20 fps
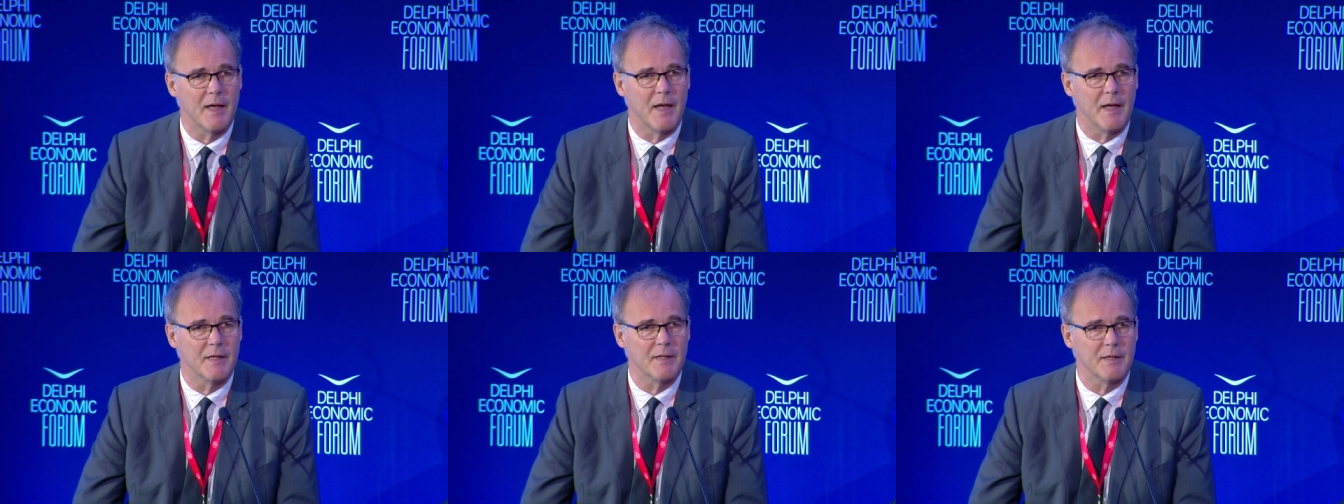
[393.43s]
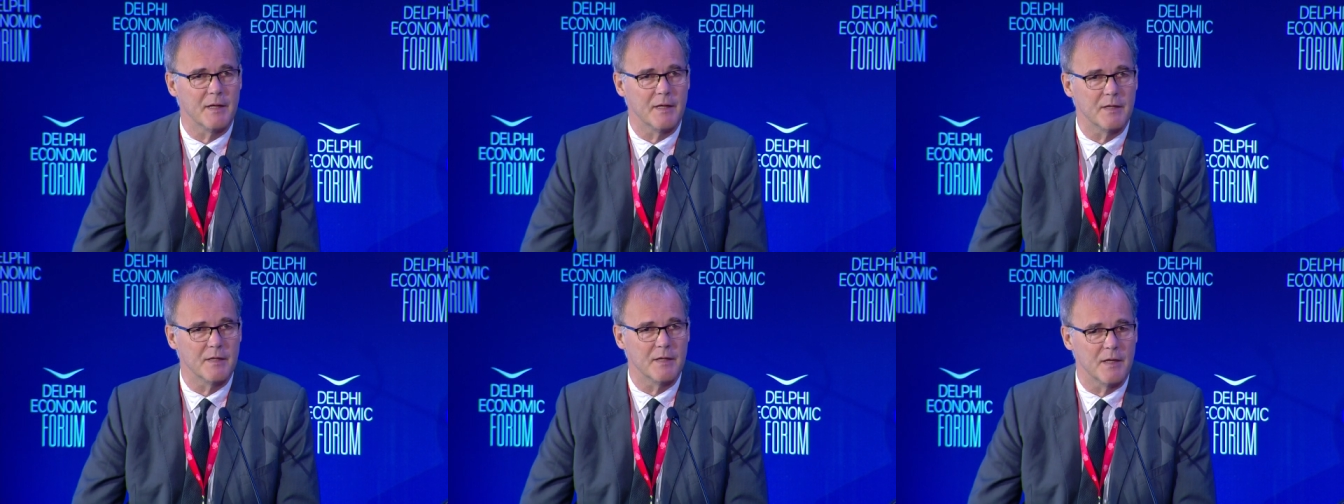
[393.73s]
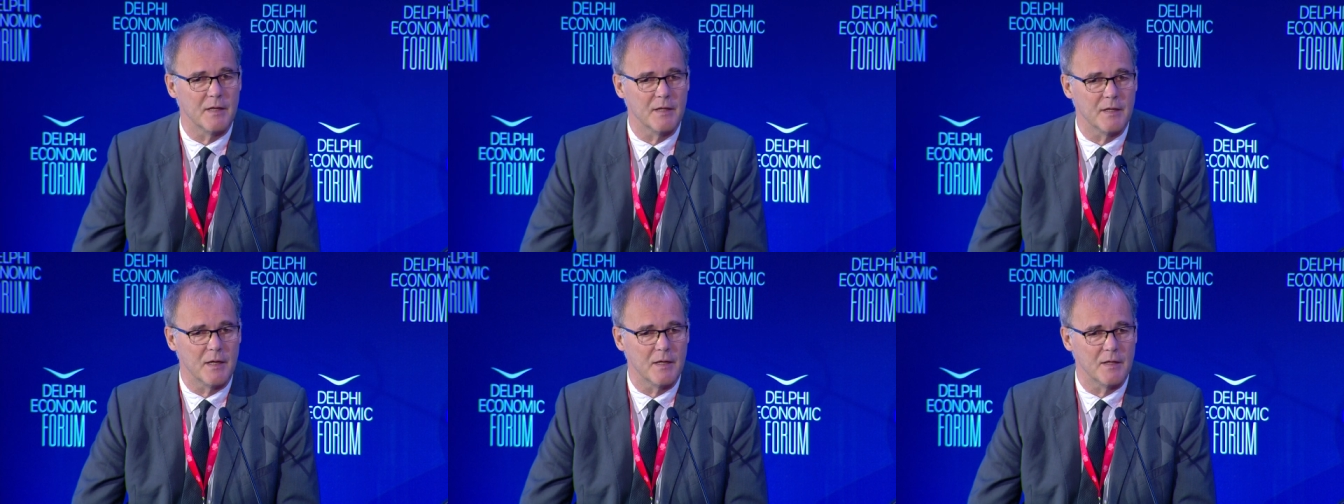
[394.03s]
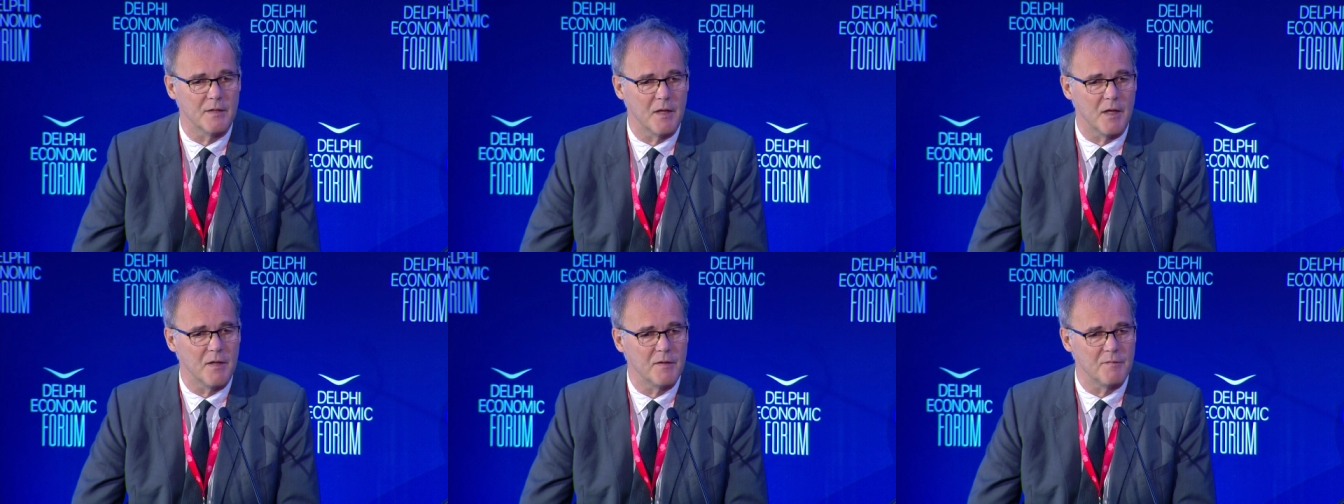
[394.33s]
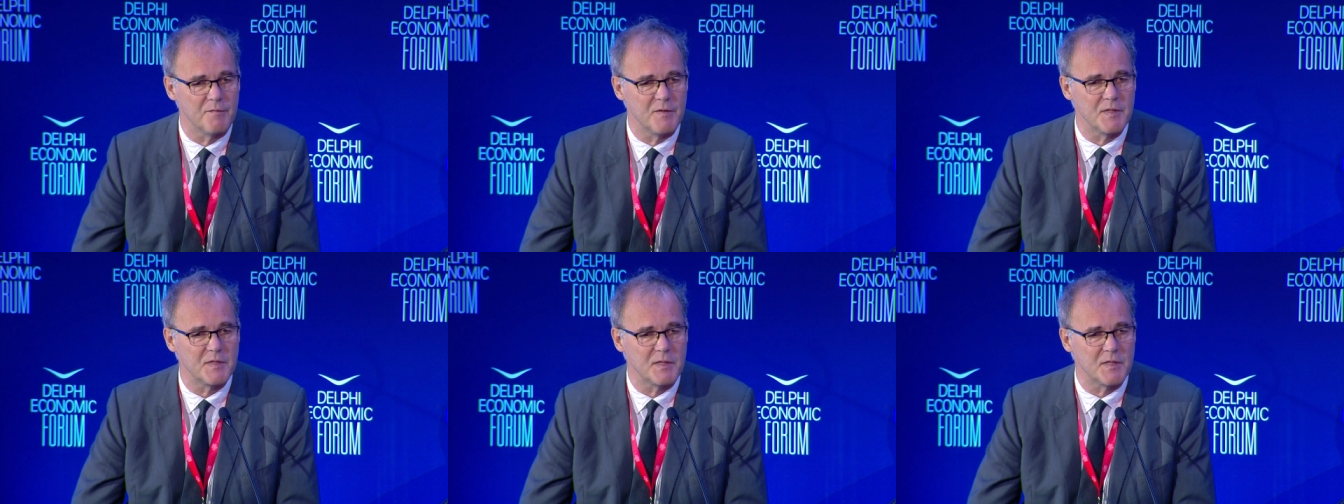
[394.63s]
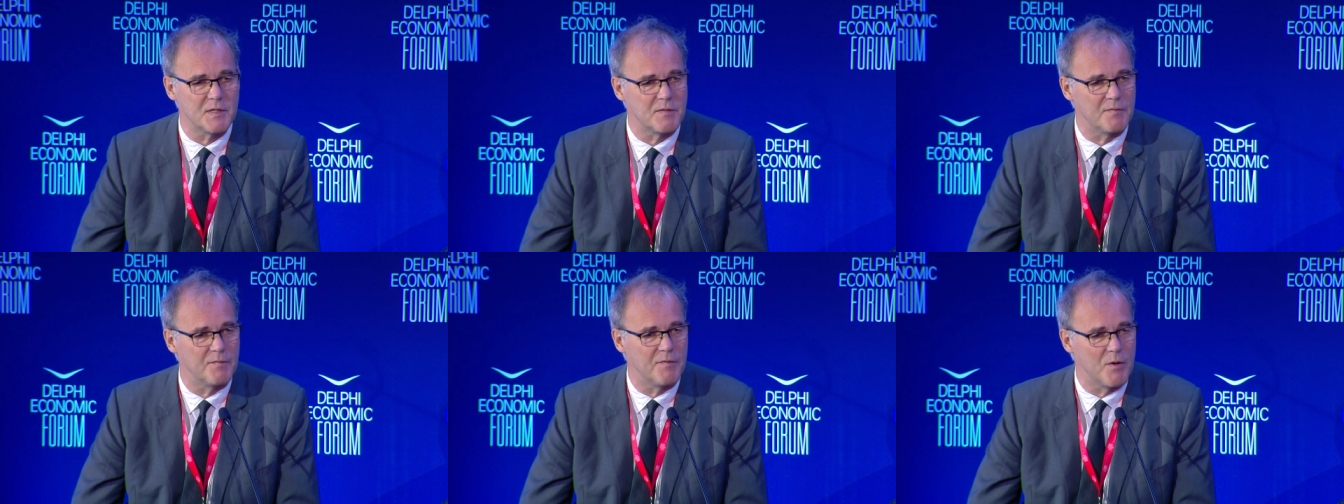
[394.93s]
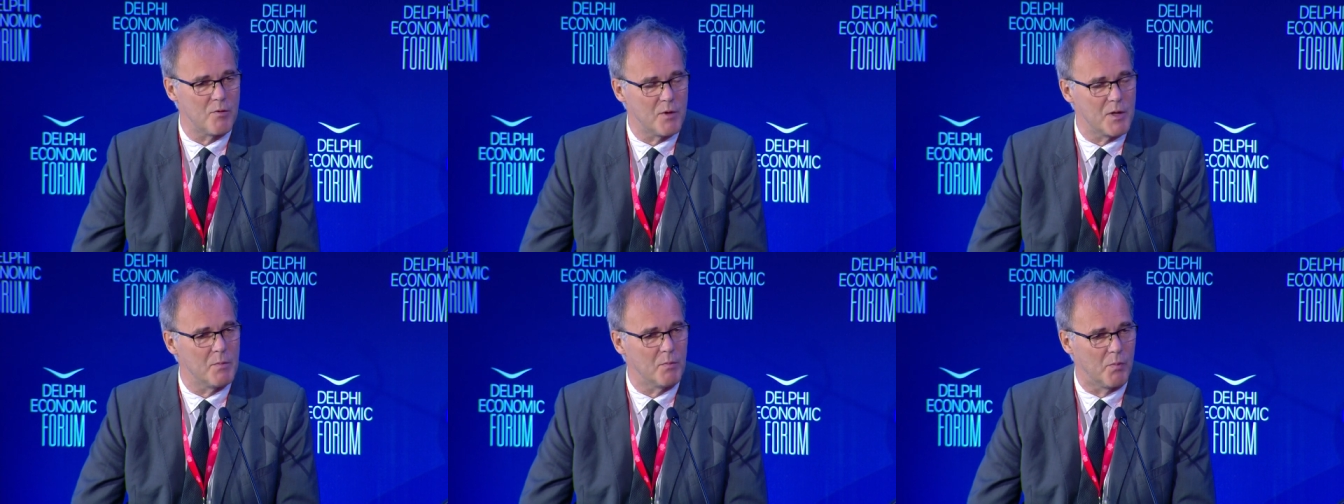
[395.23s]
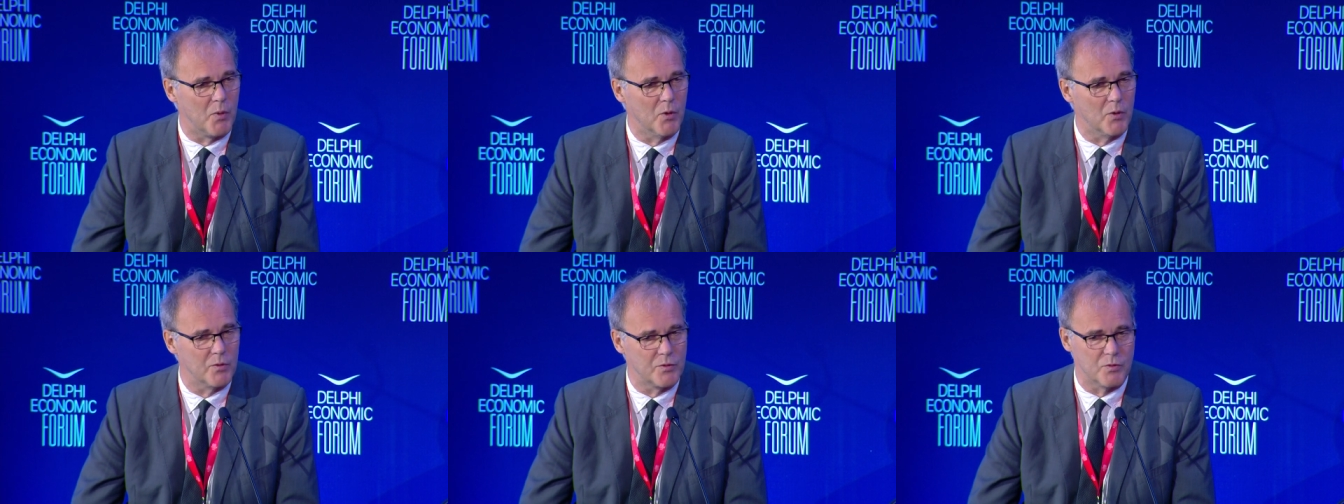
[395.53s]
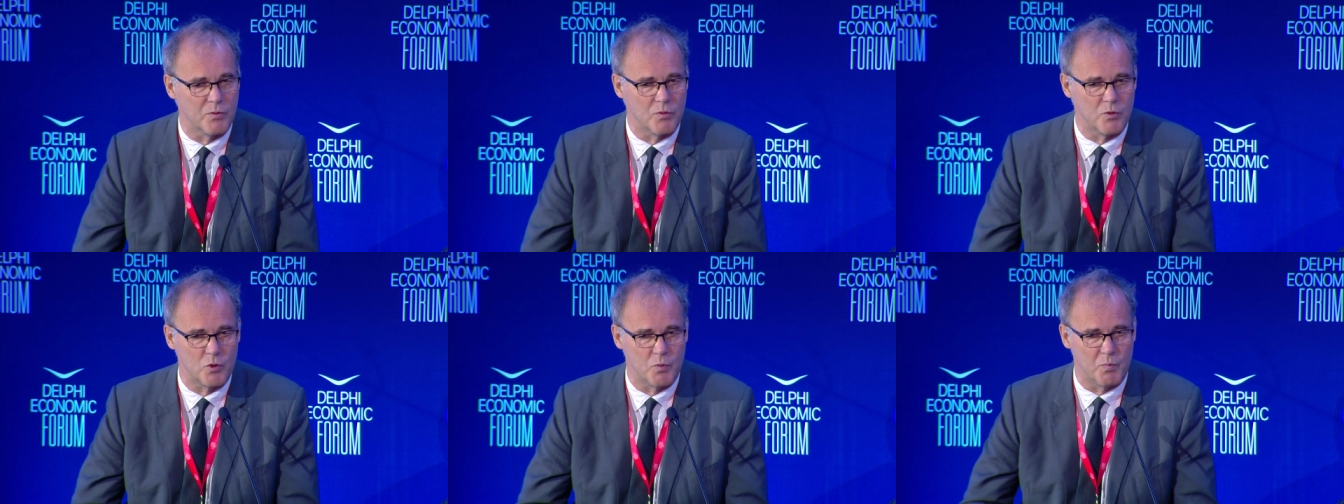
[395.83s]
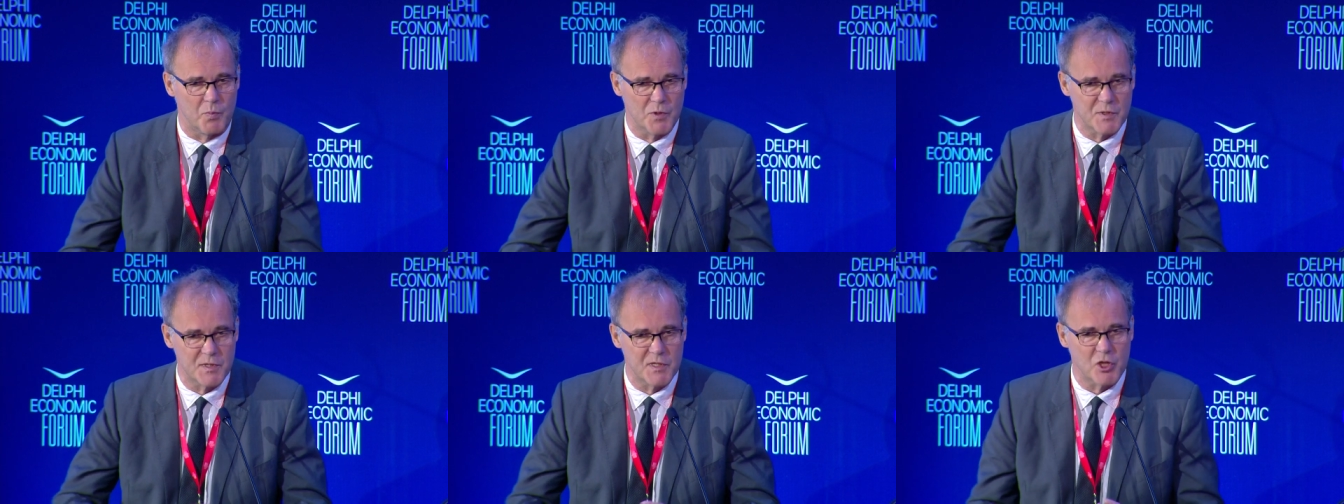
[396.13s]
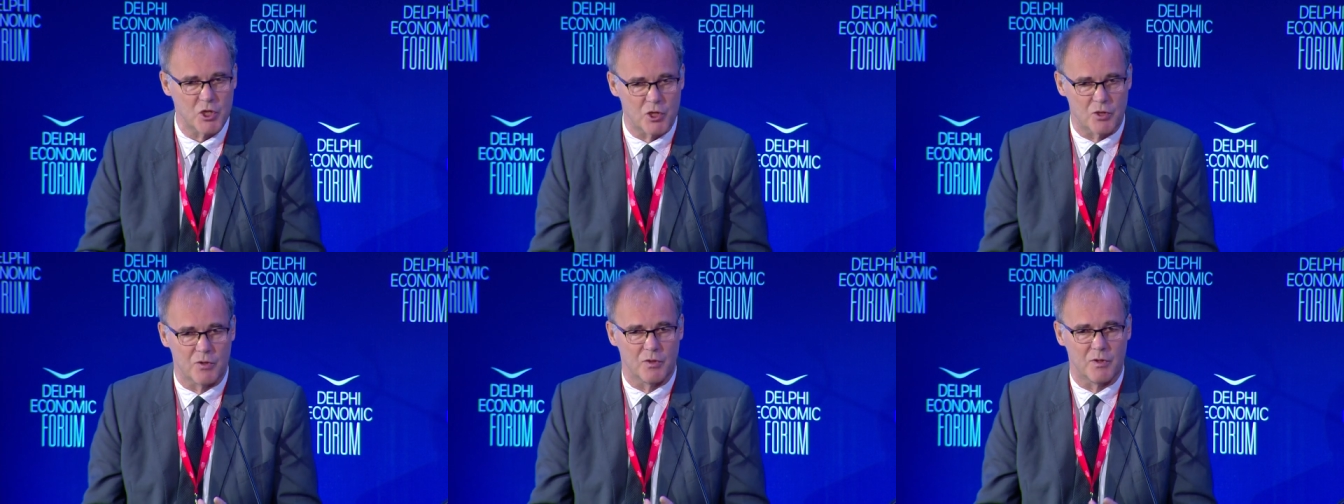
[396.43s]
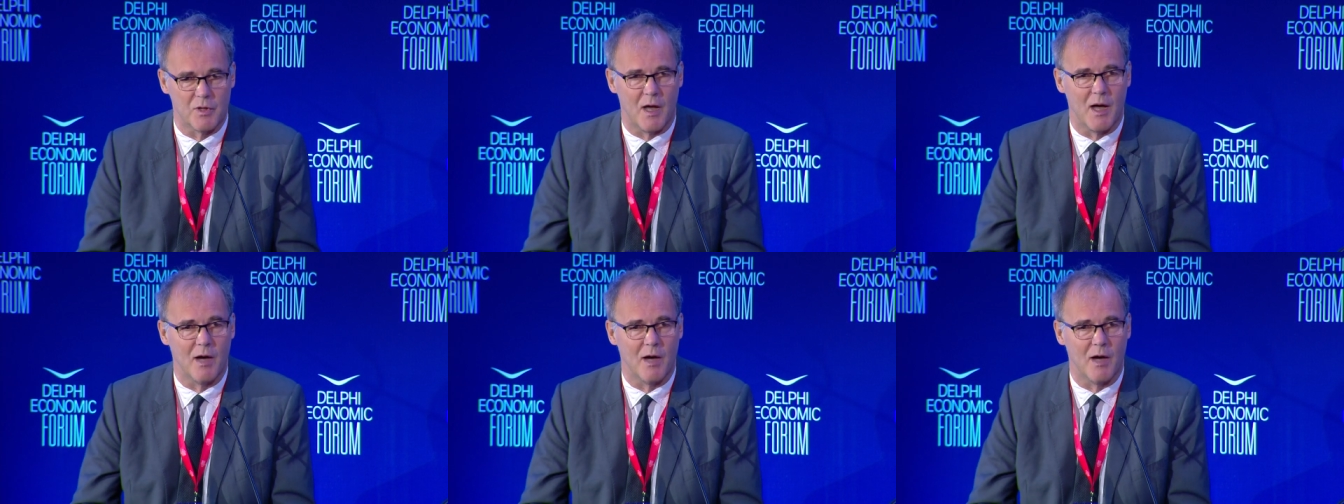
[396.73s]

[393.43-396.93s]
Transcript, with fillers: And, and, and, and, this is very important to position